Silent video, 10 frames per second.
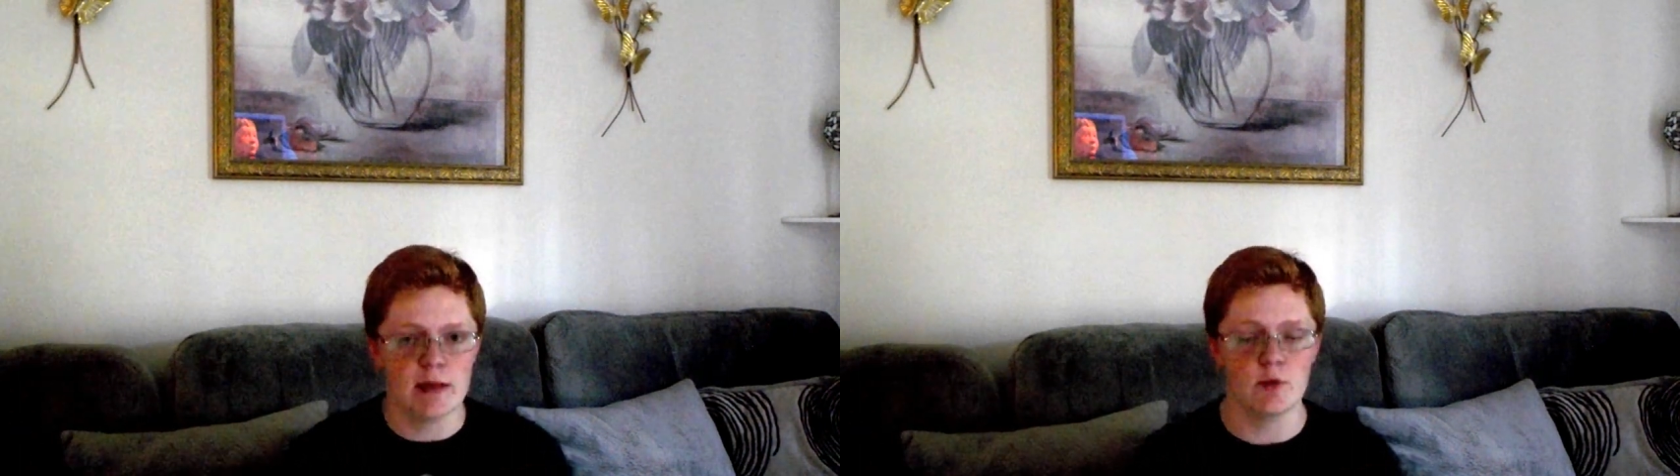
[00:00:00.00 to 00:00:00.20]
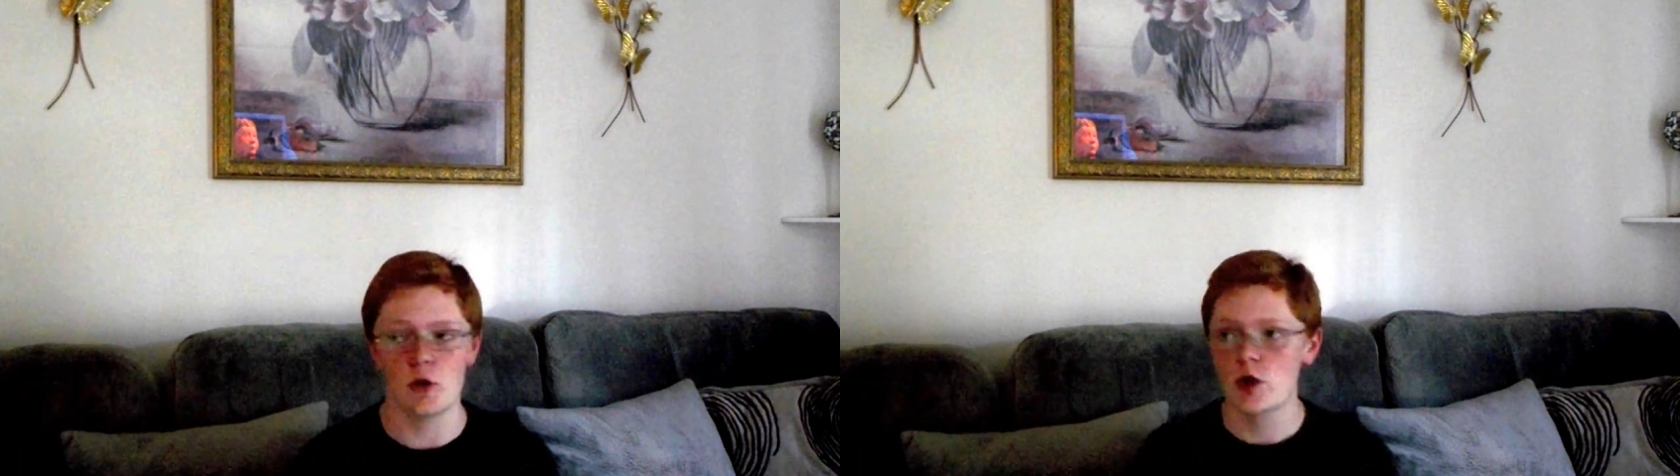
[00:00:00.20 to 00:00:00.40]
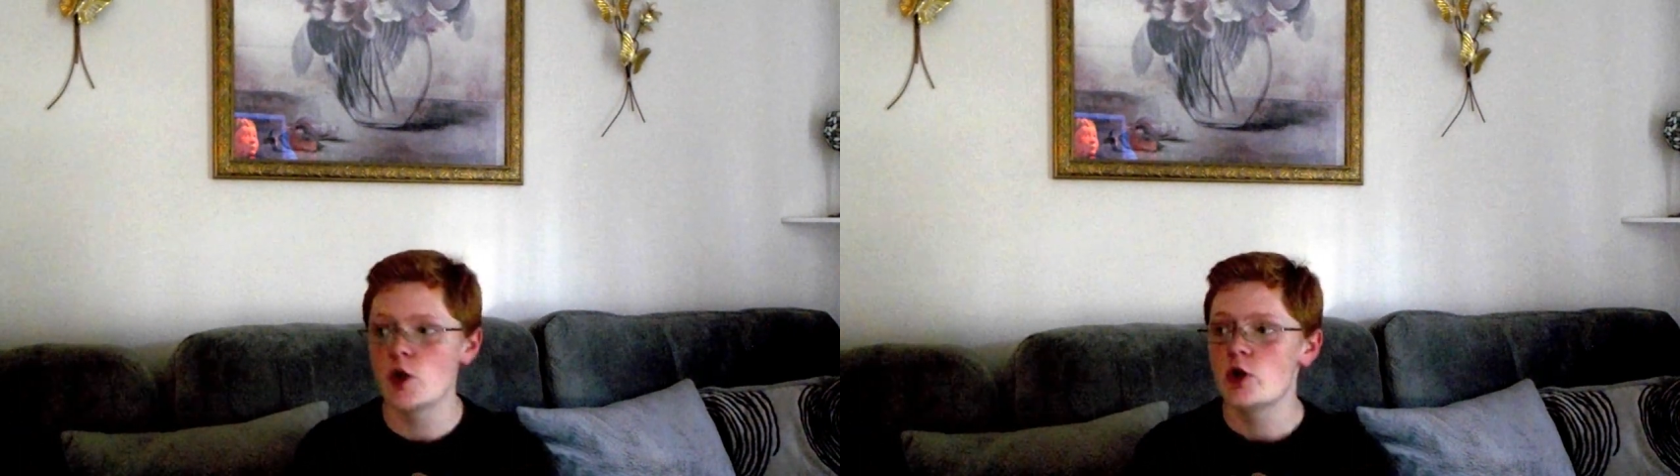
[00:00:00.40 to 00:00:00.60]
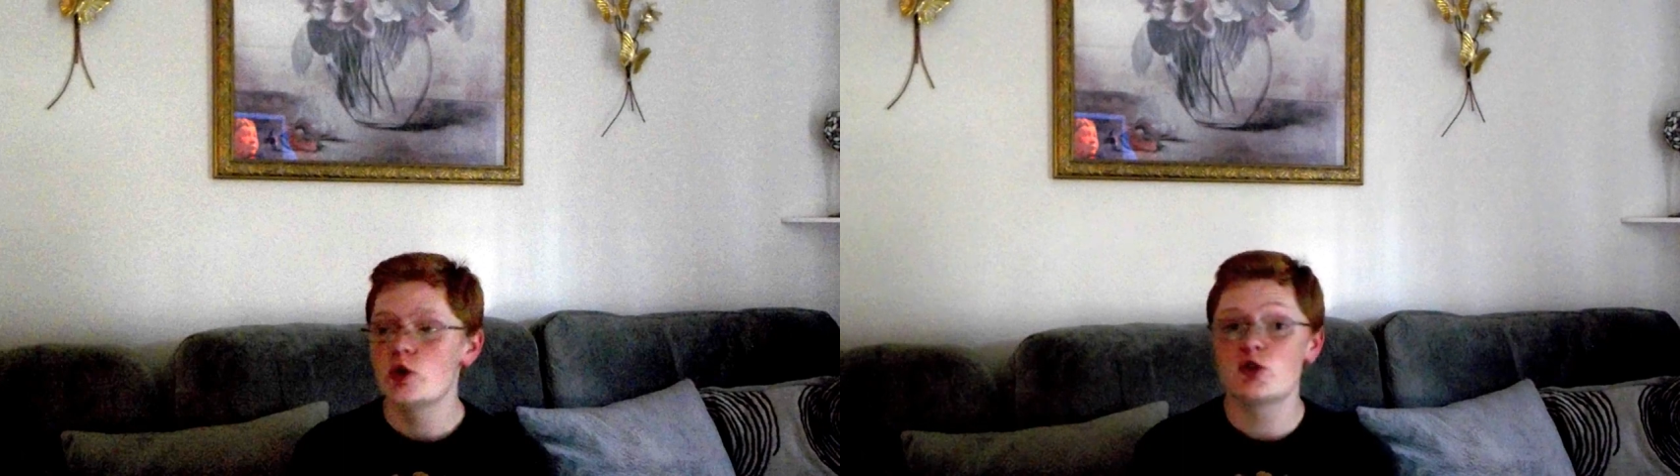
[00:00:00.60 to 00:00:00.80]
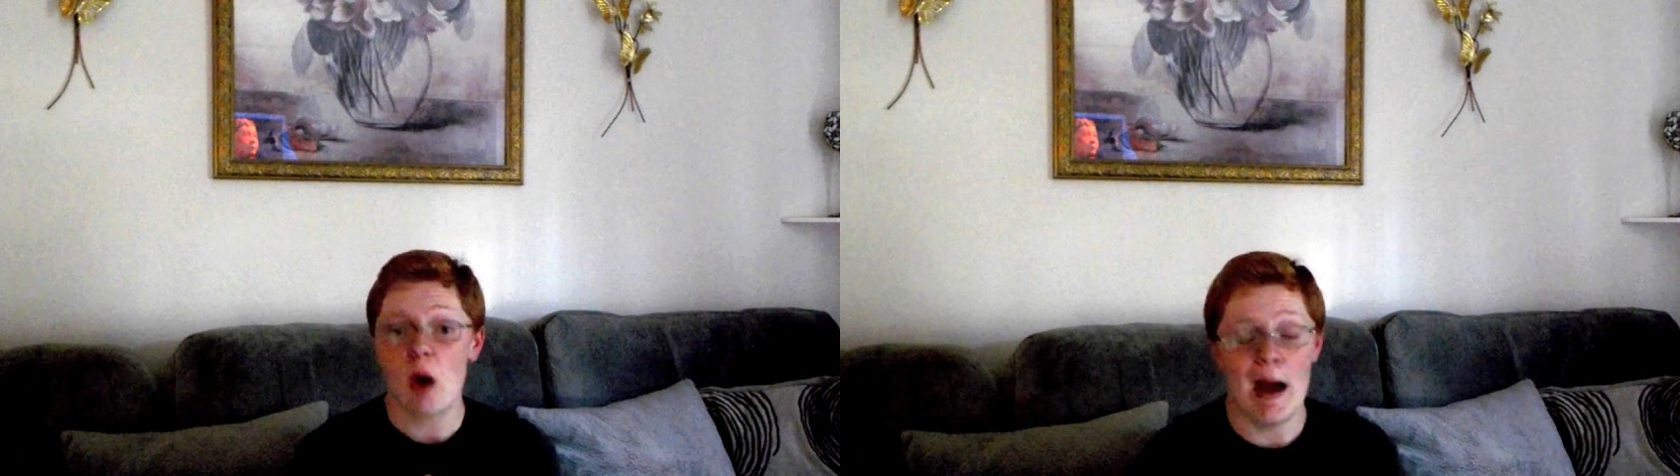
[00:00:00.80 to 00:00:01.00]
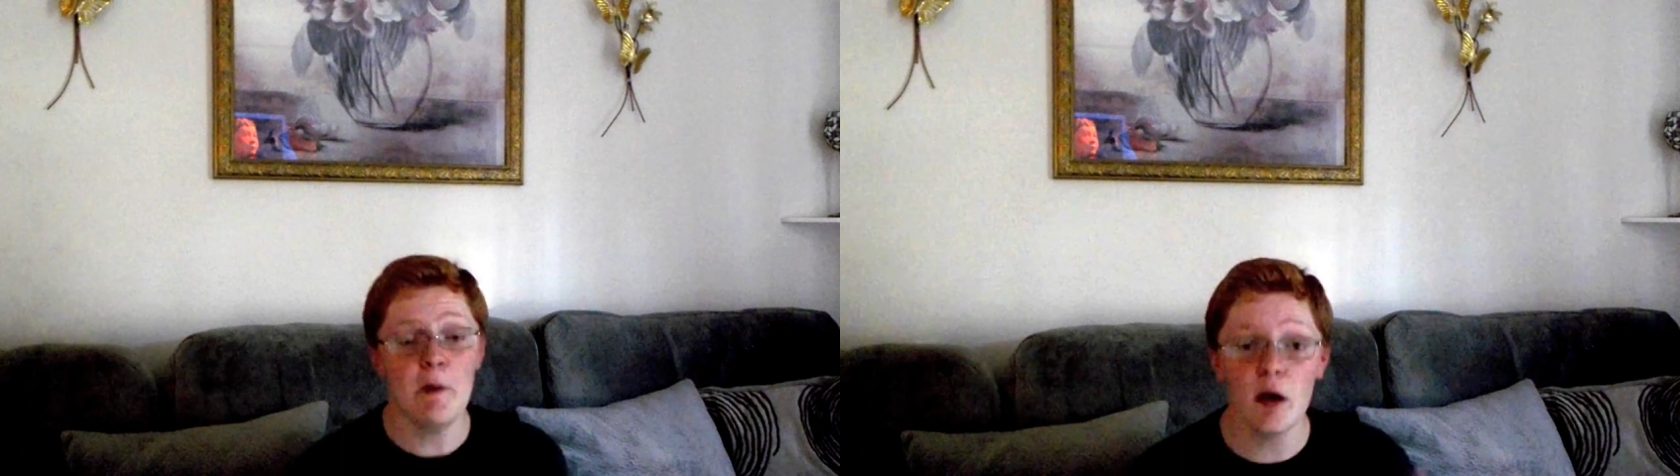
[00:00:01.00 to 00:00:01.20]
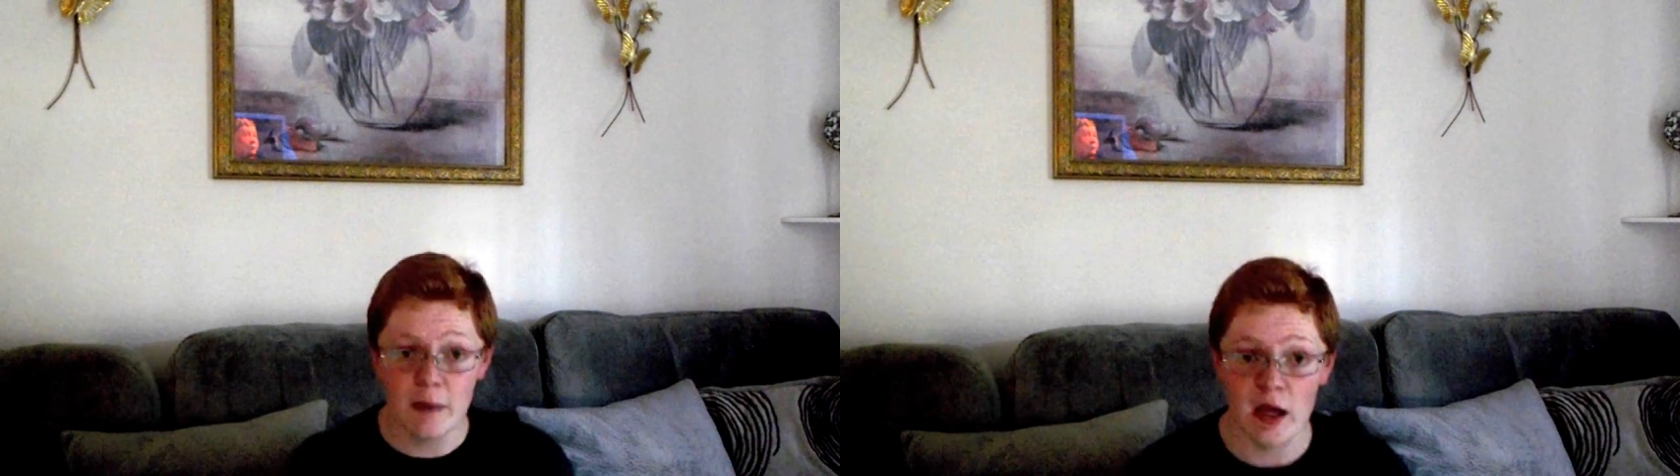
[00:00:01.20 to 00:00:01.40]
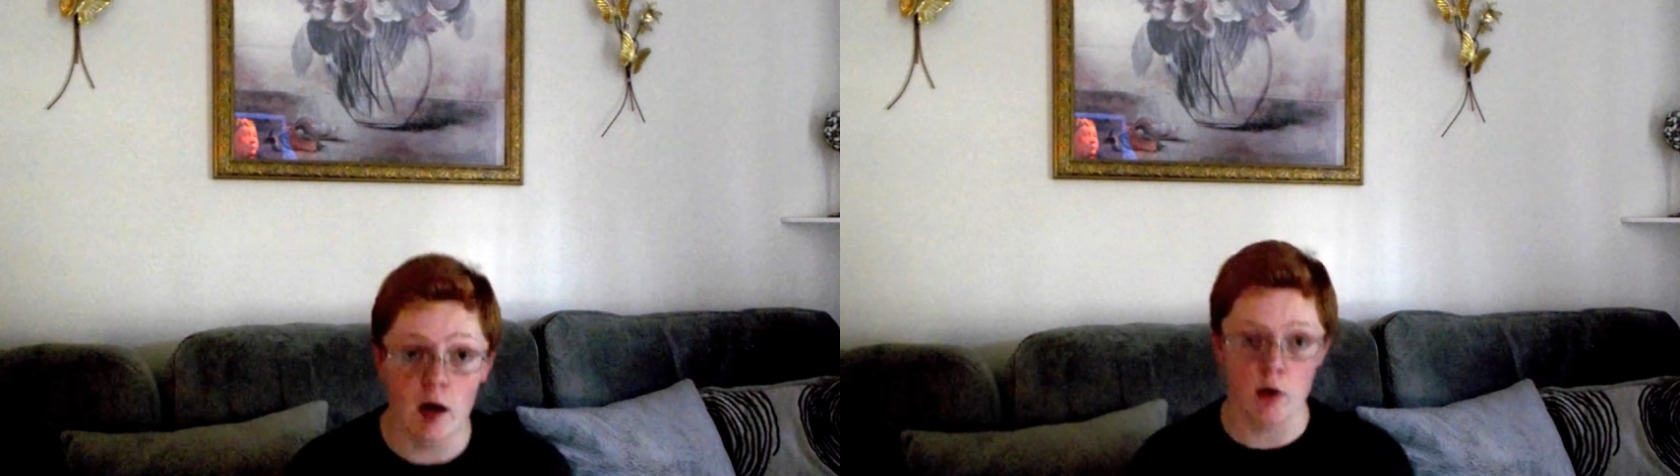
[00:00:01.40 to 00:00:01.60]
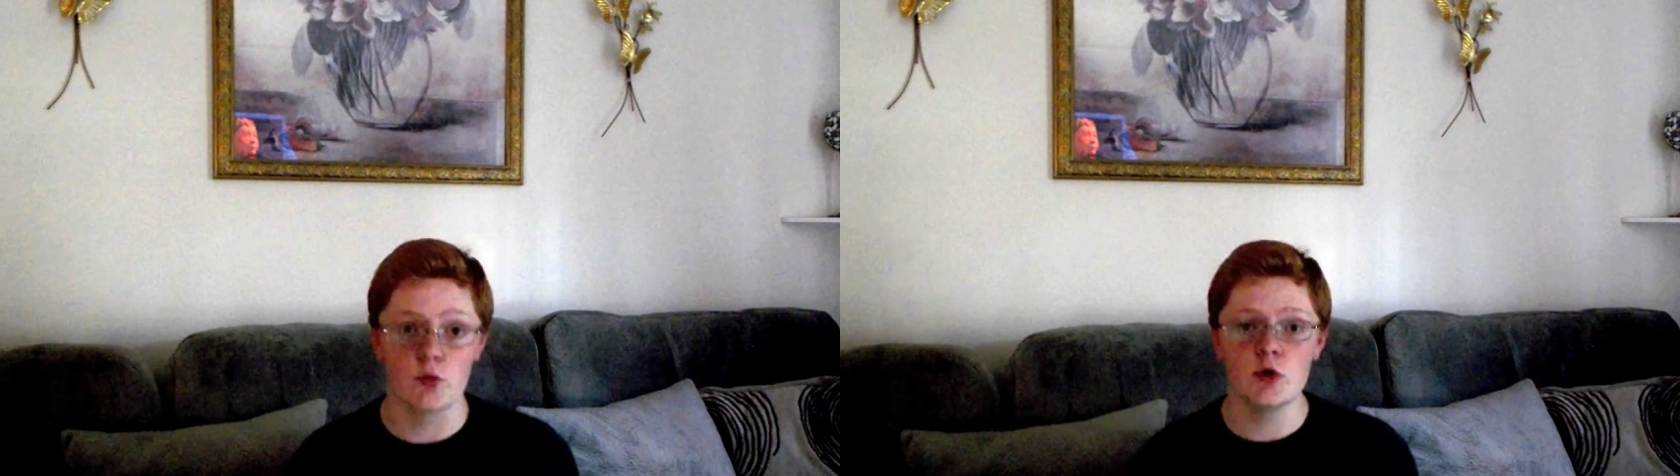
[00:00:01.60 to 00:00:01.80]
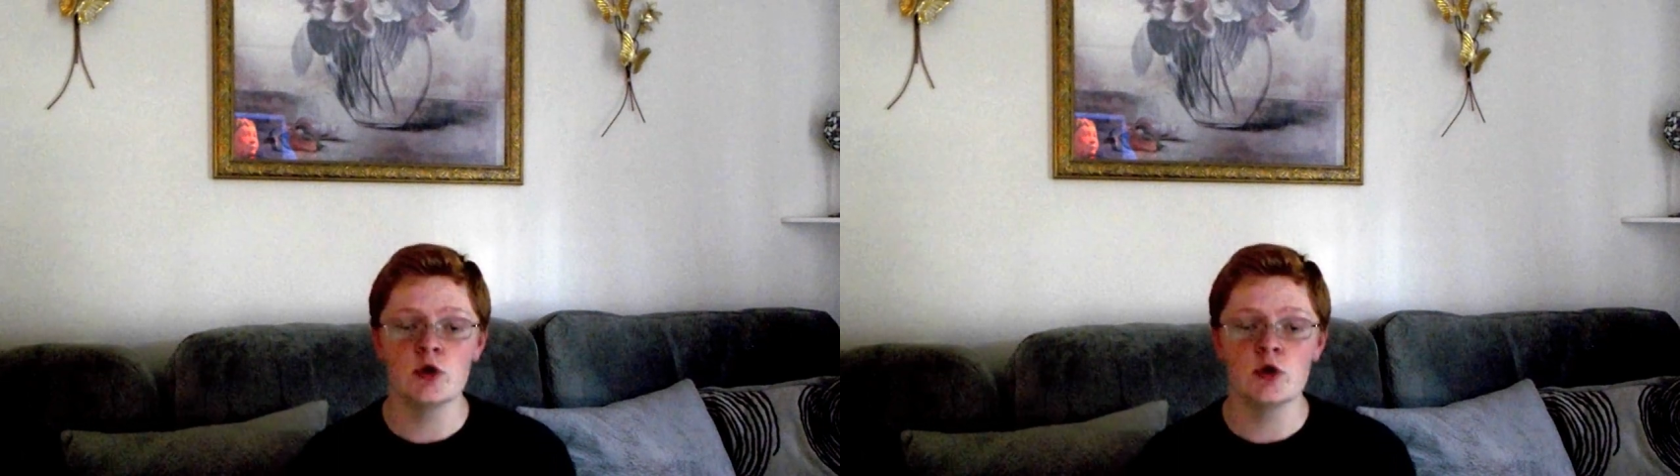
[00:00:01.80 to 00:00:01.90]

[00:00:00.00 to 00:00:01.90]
anymore. So I'm on my own.